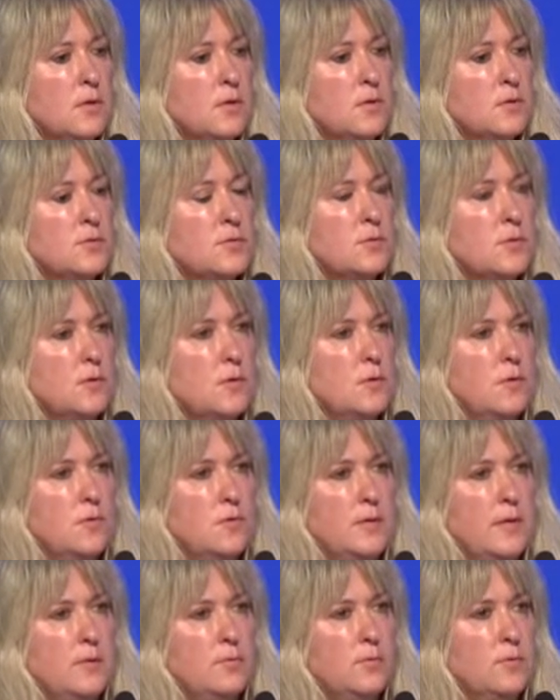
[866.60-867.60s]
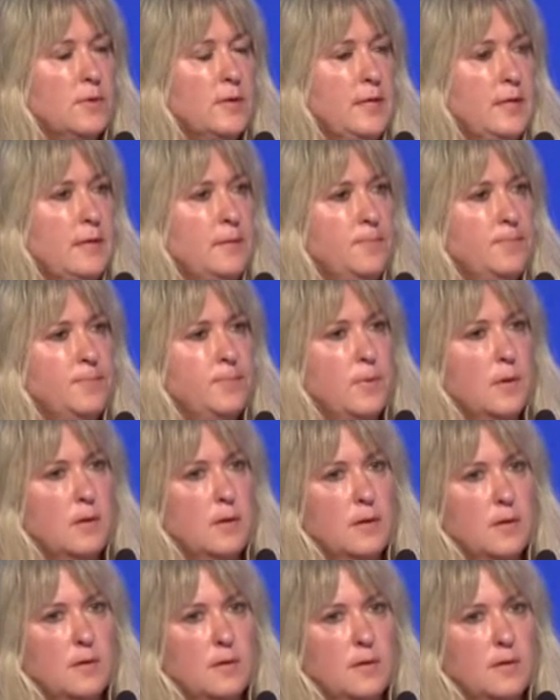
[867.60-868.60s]
So they will keep
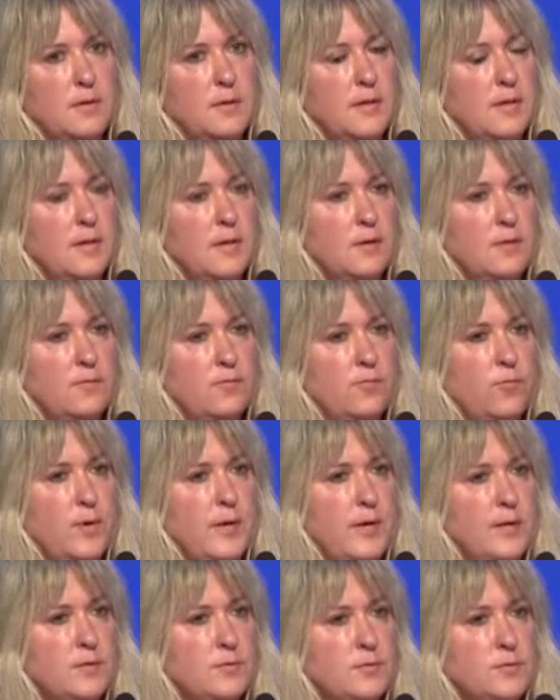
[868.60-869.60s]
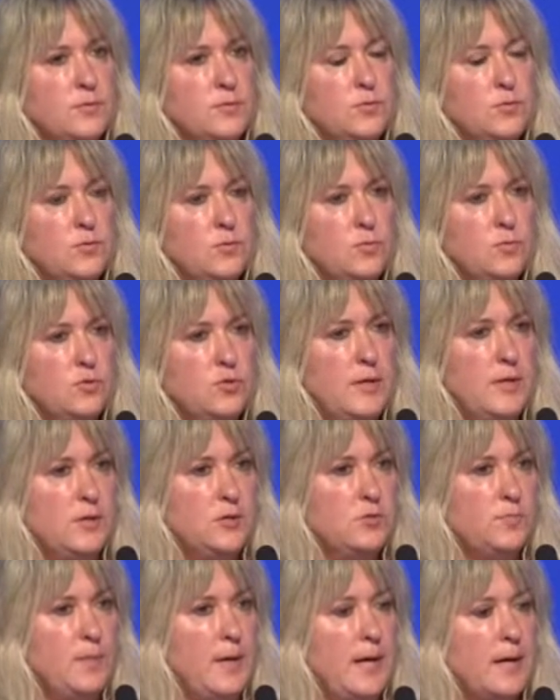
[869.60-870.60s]
uh, thinking of ways to
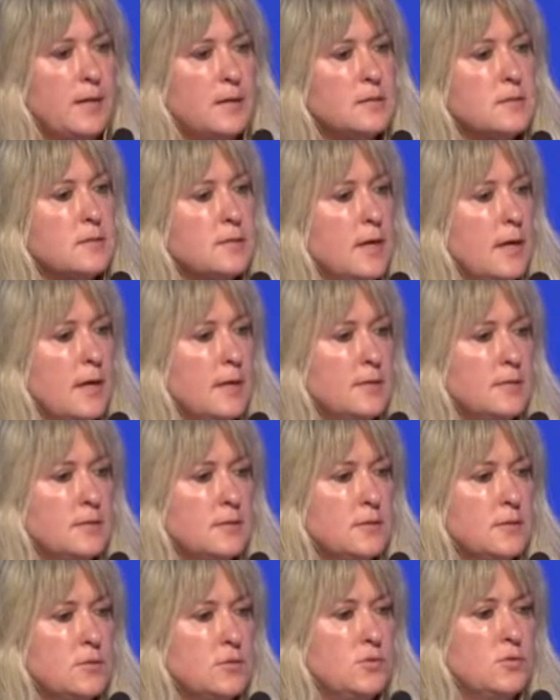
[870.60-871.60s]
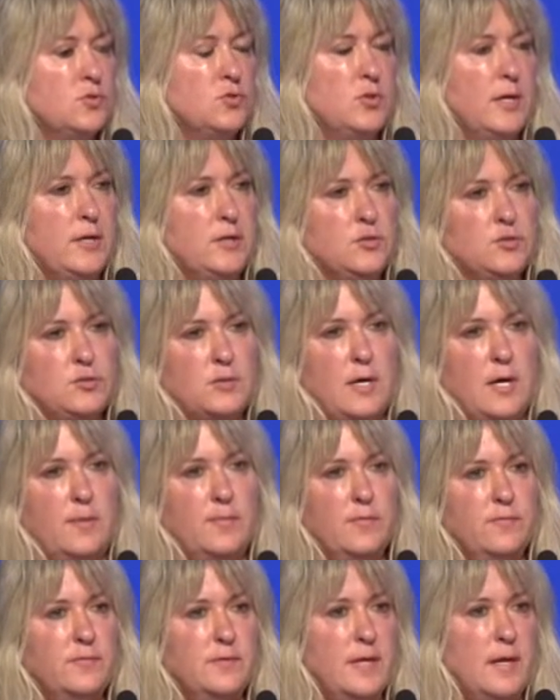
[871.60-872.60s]
change packet sizes, change
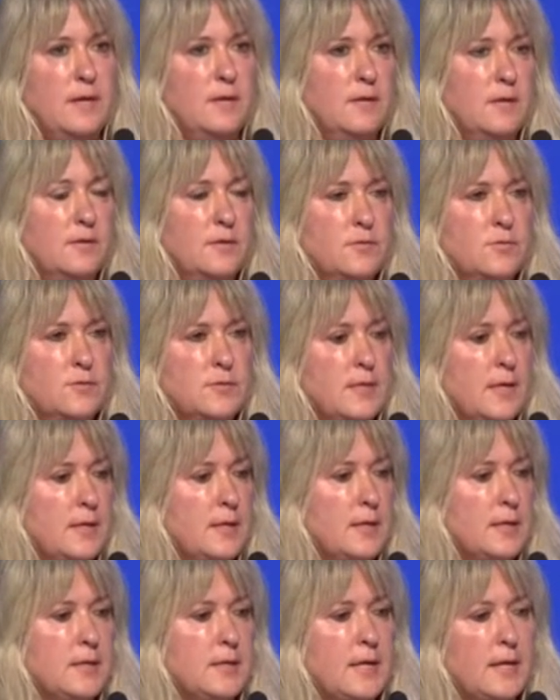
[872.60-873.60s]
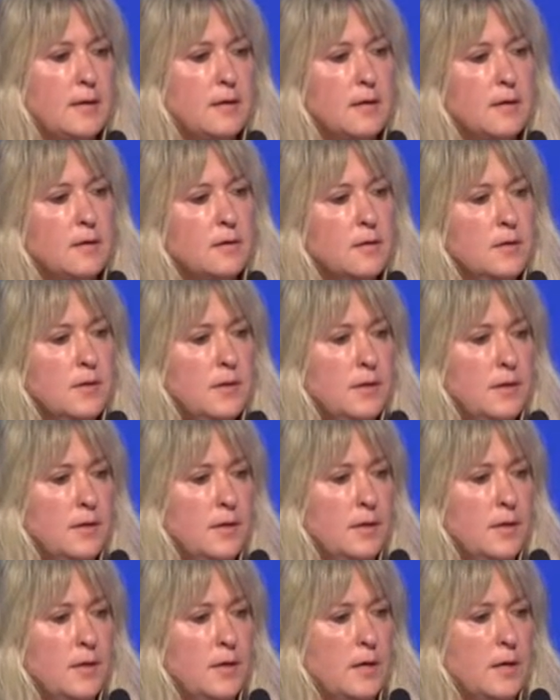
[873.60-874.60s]
time of day that they're sending data,
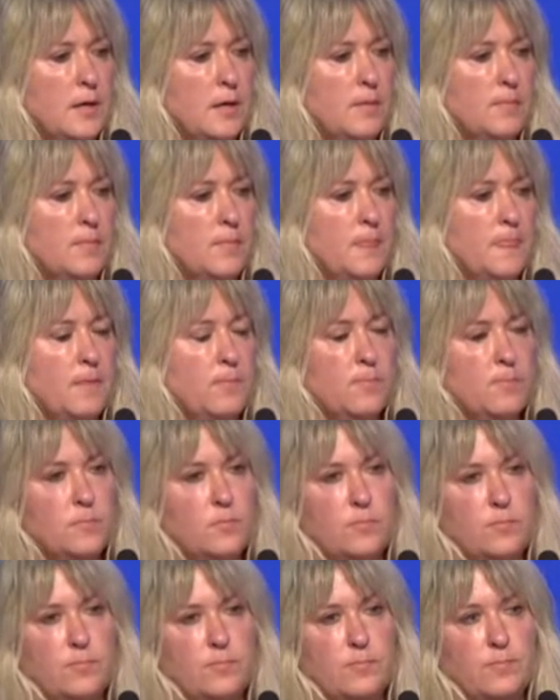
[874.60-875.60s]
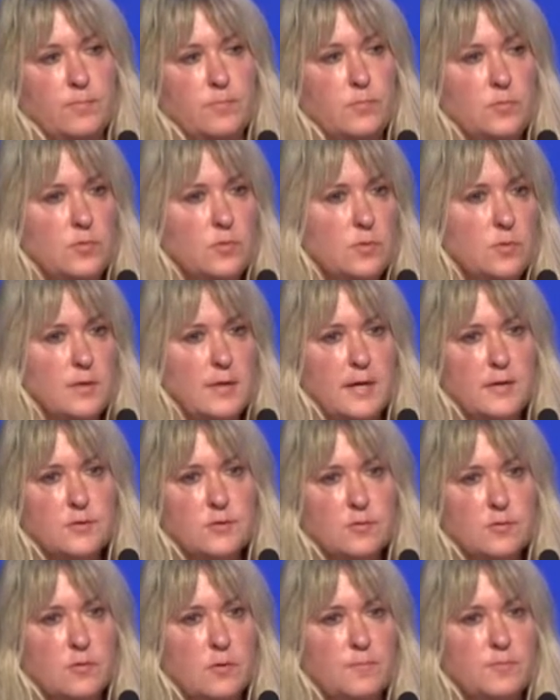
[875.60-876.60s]
um, utilize
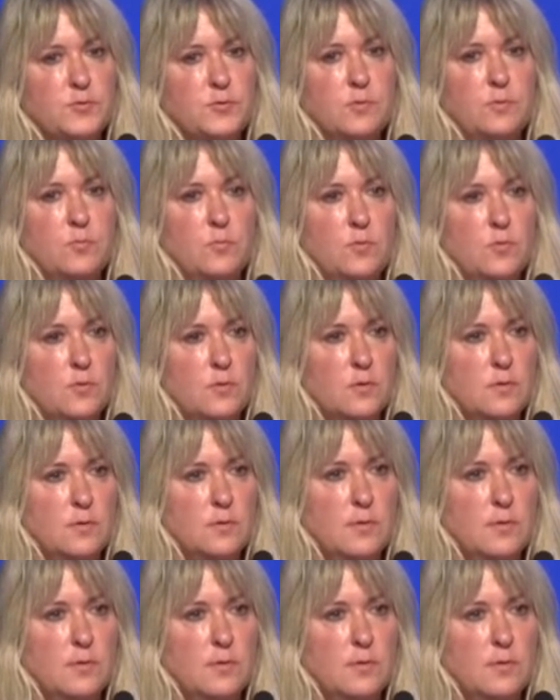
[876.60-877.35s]
encryption more,